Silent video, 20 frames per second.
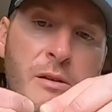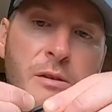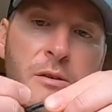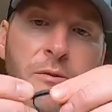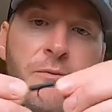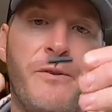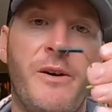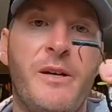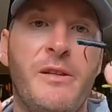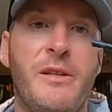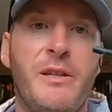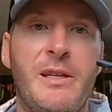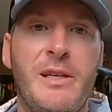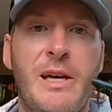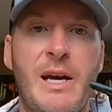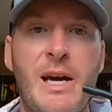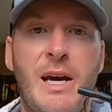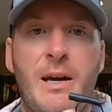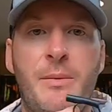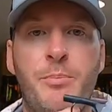You find the
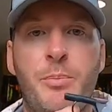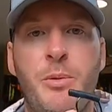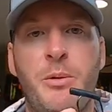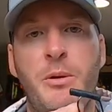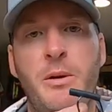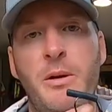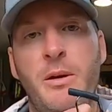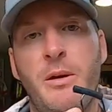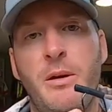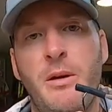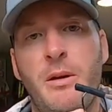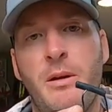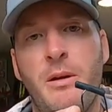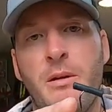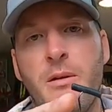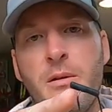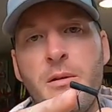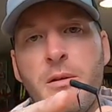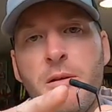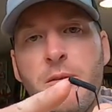gap
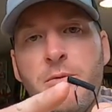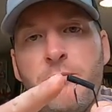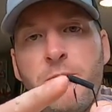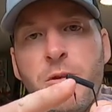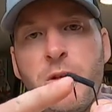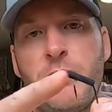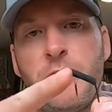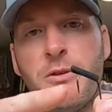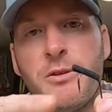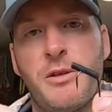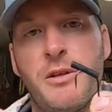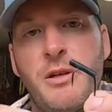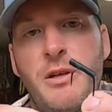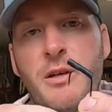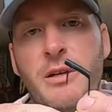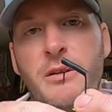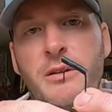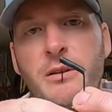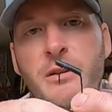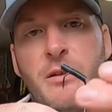in your
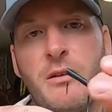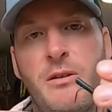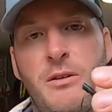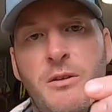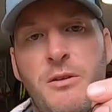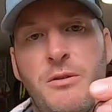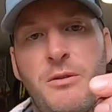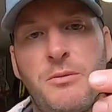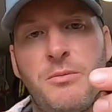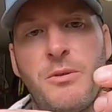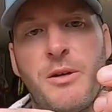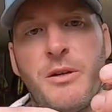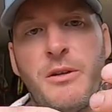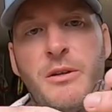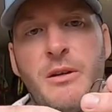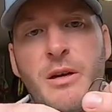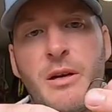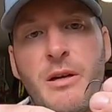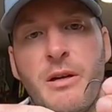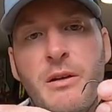cut and you can thread
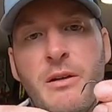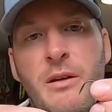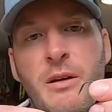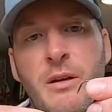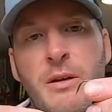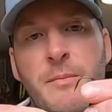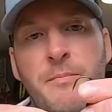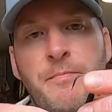it on.